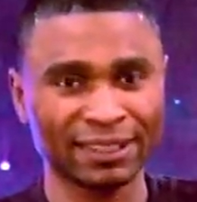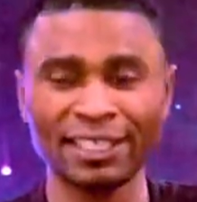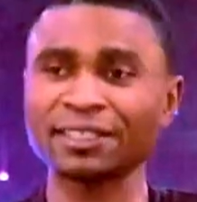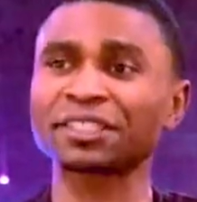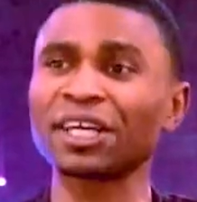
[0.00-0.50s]

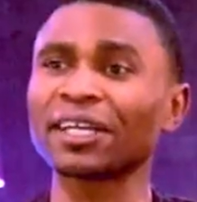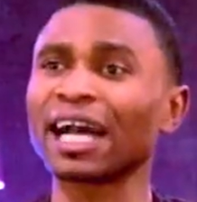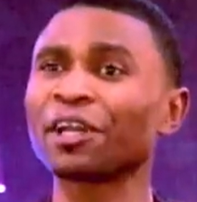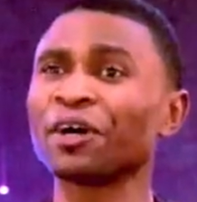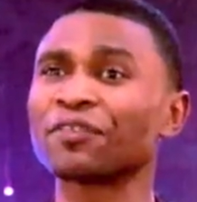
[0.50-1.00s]
This is not the
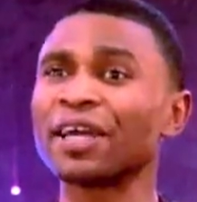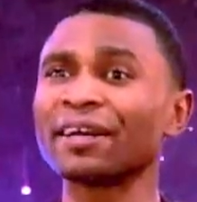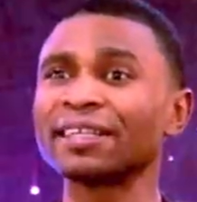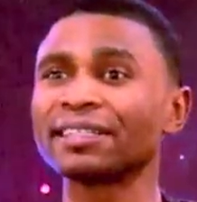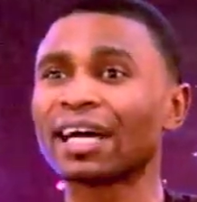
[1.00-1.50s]
kind of
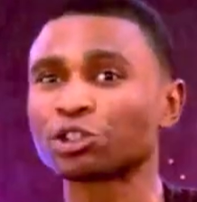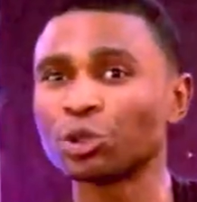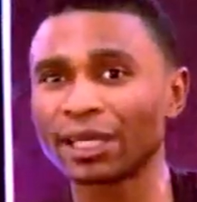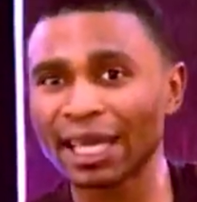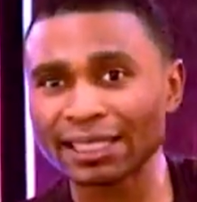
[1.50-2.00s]
hearing that
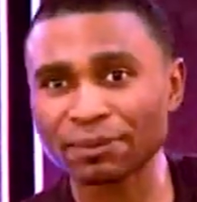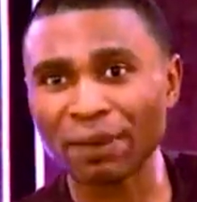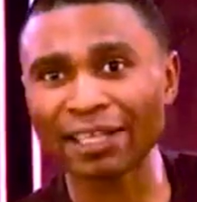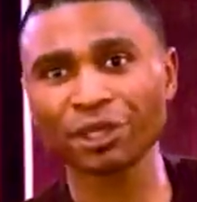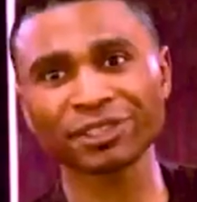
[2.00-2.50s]
you get
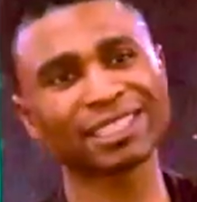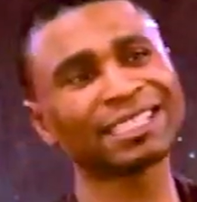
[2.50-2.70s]
by just